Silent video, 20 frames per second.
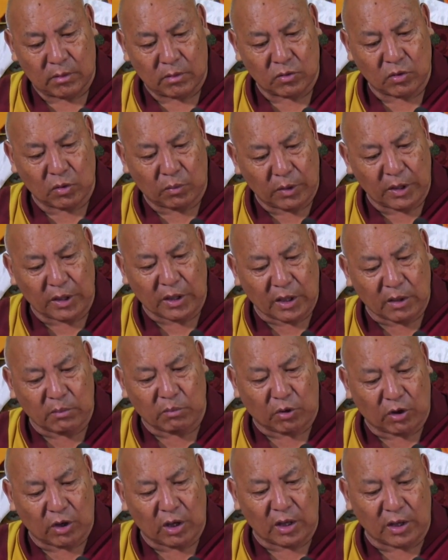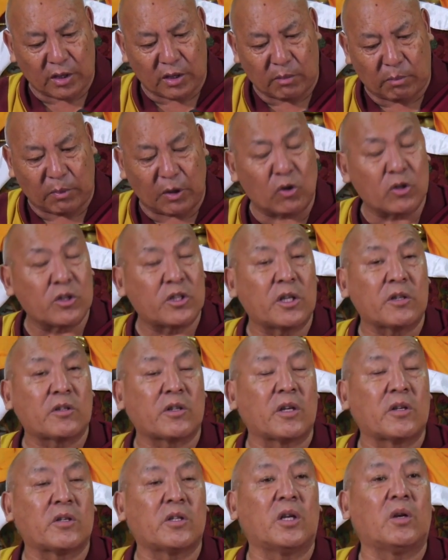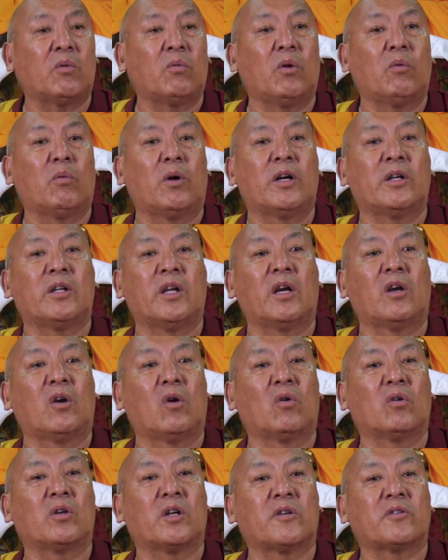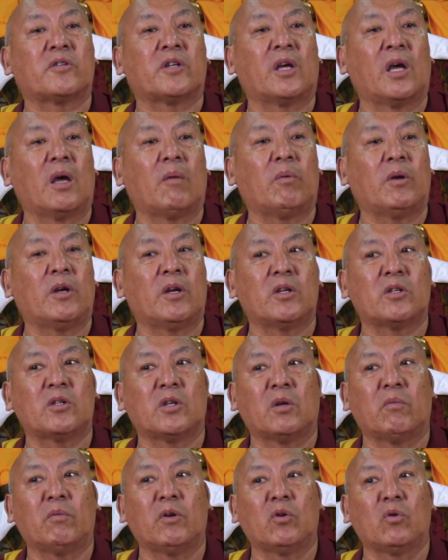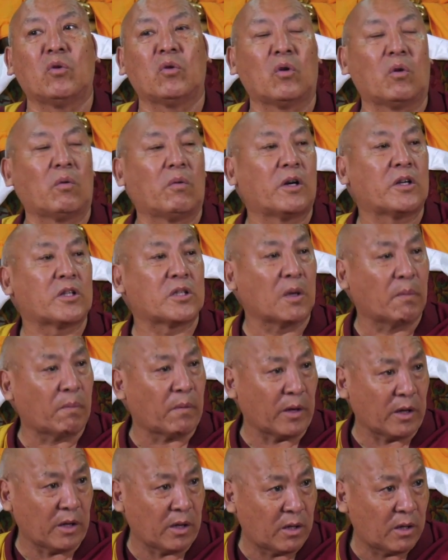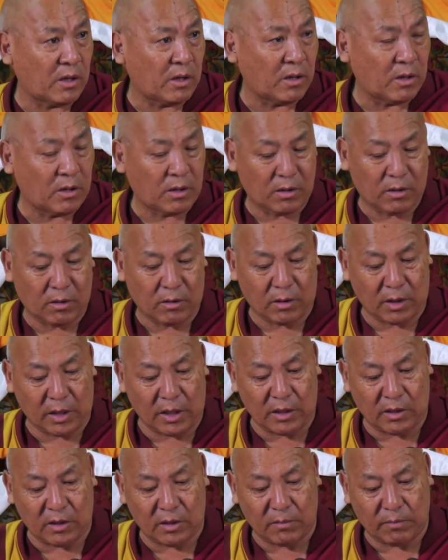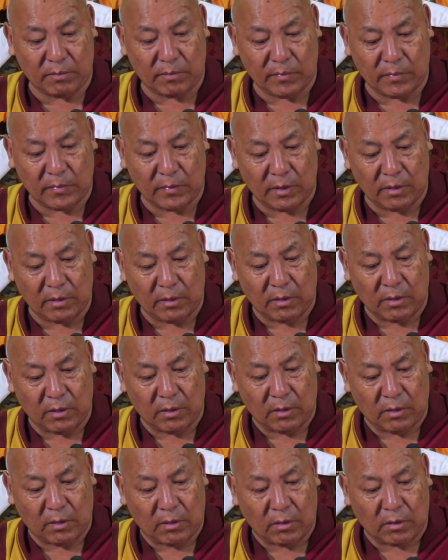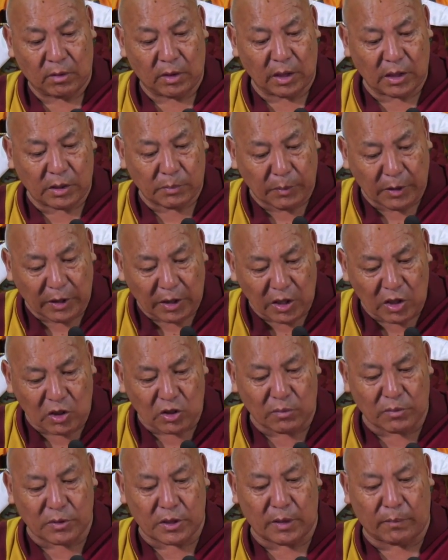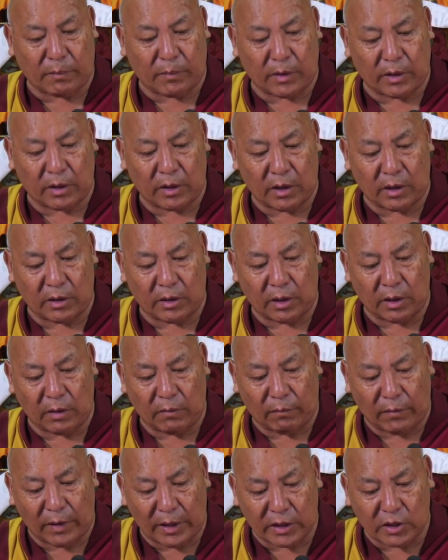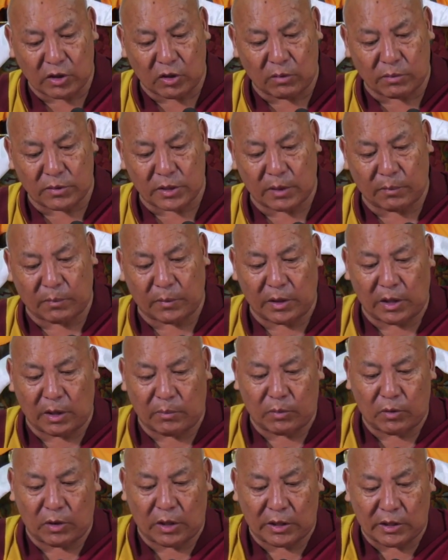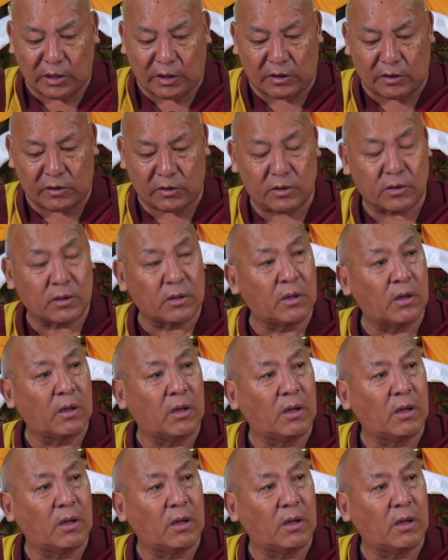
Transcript: So we need morality because, as I said, we want that long-lasting happiness and we do not want suffering, right? The experience of suffering and the infliction of suffering upon others,